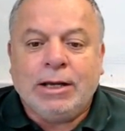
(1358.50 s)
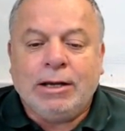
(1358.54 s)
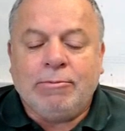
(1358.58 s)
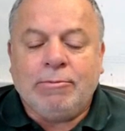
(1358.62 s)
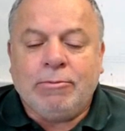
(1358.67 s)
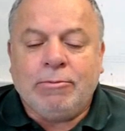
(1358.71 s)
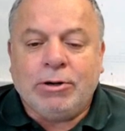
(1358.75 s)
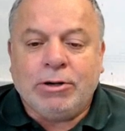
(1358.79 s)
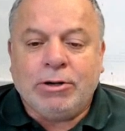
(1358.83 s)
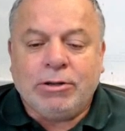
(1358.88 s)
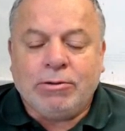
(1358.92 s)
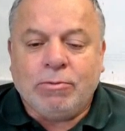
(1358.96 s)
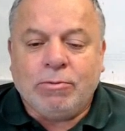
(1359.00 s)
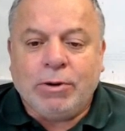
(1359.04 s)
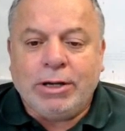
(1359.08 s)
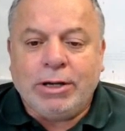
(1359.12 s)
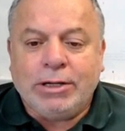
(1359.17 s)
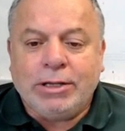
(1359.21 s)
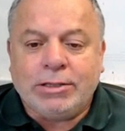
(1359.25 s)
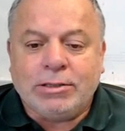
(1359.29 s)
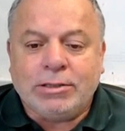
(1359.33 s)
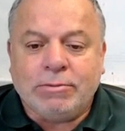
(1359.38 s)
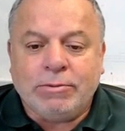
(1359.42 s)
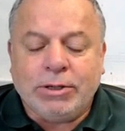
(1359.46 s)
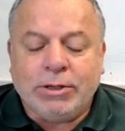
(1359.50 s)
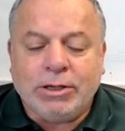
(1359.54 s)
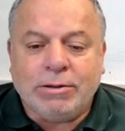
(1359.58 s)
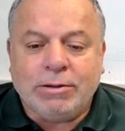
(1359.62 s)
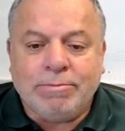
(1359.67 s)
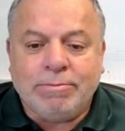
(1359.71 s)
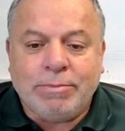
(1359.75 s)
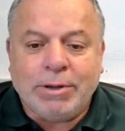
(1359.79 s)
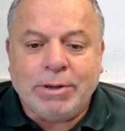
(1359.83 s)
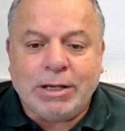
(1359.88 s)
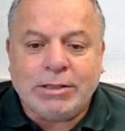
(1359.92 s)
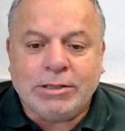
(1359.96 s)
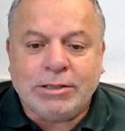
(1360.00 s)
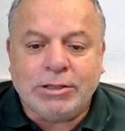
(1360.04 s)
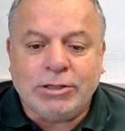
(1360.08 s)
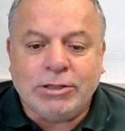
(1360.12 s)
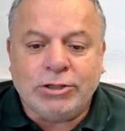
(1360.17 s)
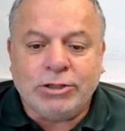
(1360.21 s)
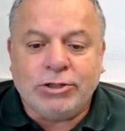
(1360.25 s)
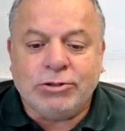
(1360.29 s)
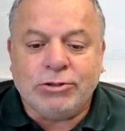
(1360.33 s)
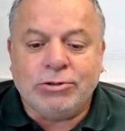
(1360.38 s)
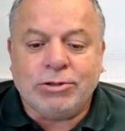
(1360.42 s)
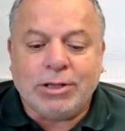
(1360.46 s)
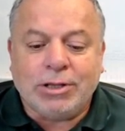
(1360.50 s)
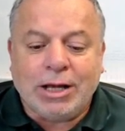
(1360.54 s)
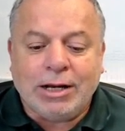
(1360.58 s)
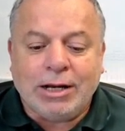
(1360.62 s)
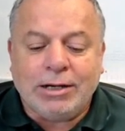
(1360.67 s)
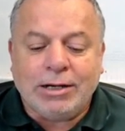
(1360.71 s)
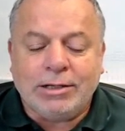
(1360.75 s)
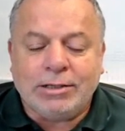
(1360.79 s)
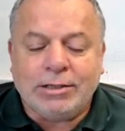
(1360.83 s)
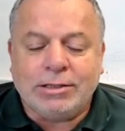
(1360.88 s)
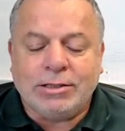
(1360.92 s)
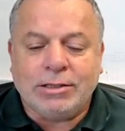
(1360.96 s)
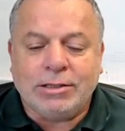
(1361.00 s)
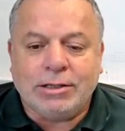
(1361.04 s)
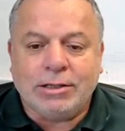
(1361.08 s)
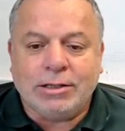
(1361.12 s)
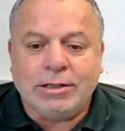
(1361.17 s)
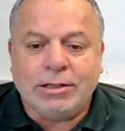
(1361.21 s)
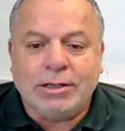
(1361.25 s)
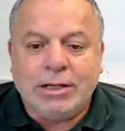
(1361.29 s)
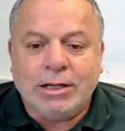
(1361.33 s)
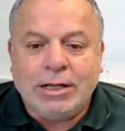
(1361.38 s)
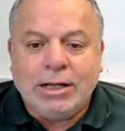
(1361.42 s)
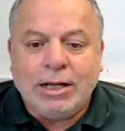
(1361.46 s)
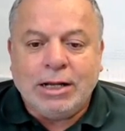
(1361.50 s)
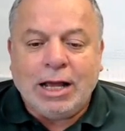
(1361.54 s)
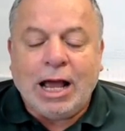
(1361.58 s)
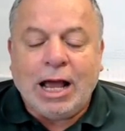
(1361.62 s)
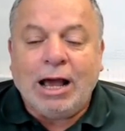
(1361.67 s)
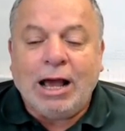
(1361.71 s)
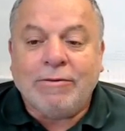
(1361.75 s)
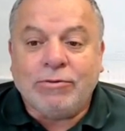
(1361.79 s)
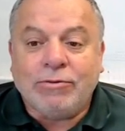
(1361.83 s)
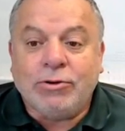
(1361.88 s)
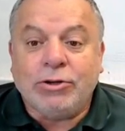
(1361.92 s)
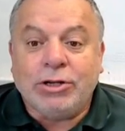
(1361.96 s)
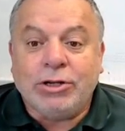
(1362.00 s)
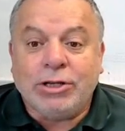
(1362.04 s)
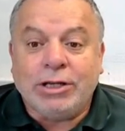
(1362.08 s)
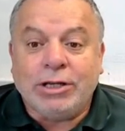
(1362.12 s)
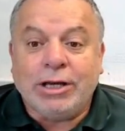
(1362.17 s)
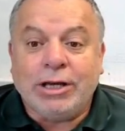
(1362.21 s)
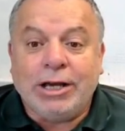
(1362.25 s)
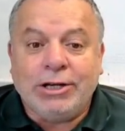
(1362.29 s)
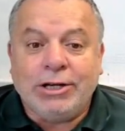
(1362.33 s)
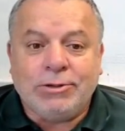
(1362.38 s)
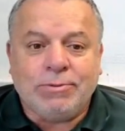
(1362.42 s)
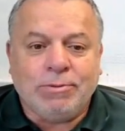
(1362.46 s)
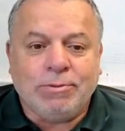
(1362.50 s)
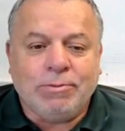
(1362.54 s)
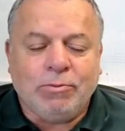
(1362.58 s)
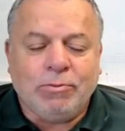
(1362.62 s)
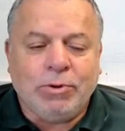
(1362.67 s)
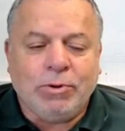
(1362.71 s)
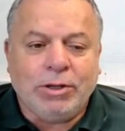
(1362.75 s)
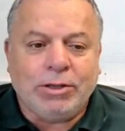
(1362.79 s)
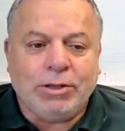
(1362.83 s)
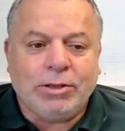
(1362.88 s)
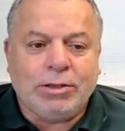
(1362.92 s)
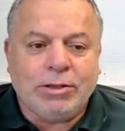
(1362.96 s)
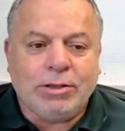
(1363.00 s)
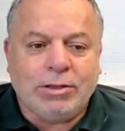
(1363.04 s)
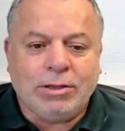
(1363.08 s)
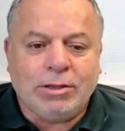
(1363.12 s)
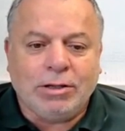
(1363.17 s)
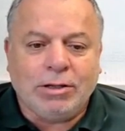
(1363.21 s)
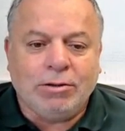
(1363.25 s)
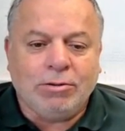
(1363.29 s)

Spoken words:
And one of the ways that we can best ensure that is to have good engagement with the